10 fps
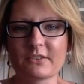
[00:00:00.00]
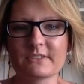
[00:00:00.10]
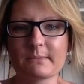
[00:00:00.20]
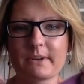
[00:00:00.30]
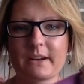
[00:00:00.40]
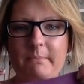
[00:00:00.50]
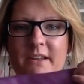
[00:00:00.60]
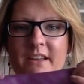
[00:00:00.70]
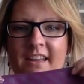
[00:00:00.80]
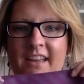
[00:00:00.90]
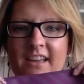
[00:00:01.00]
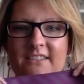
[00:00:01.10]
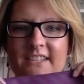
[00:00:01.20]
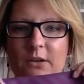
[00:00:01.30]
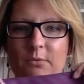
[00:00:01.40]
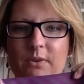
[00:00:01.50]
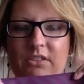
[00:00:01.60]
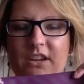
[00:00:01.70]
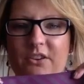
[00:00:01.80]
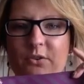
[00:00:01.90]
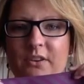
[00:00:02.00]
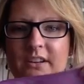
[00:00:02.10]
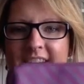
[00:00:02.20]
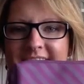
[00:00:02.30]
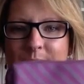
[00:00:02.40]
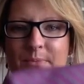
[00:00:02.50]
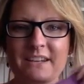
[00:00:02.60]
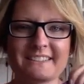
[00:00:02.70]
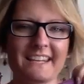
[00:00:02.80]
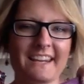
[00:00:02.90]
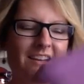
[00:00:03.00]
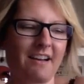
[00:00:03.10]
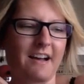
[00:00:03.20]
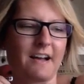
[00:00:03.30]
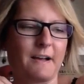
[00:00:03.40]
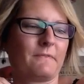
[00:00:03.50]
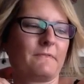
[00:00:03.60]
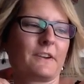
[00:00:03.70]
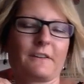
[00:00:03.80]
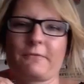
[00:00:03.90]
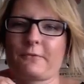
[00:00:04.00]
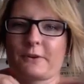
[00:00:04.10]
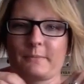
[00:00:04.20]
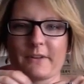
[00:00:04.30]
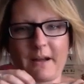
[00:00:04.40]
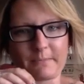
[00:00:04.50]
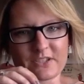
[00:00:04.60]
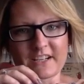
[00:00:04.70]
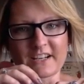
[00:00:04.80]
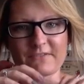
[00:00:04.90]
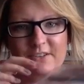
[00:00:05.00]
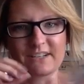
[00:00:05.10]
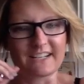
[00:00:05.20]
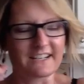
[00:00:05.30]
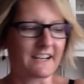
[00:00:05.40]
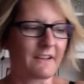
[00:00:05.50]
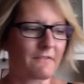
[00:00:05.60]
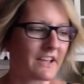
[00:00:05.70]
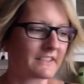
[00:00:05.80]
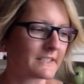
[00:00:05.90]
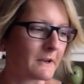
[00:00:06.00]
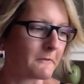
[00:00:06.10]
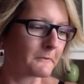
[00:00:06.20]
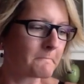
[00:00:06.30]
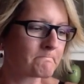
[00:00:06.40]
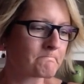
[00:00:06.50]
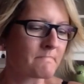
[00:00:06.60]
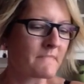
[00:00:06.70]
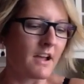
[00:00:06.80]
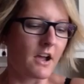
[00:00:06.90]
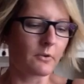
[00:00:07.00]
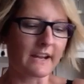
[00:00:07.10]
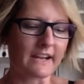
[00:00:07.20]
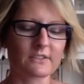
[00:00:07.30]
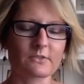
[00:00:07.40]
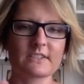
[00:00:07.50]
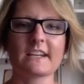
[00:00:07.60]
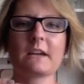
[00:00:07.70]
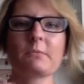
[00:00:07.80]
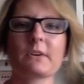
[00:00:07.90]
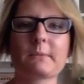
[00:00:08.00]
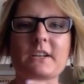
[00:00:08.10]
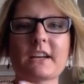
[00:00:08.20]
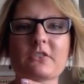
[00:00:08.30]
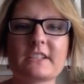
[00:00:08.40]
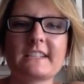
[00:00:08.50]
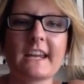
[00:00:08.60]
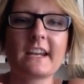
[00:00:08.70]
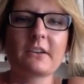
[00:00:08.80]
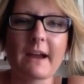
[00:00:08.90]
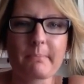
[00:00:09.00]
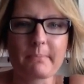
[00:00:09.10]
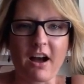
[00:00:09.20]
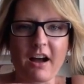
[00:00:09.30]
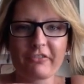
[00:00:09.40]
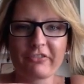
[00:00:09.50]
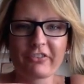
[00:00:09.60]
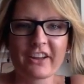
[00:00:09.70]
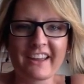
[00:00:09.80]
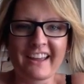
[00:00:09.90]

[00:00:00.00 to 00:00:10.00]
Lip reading: zip it up and take it with you, easy peasy. Very affordable option if you need any of that stuff. Okay, so today I'm gonna actually take a wrap off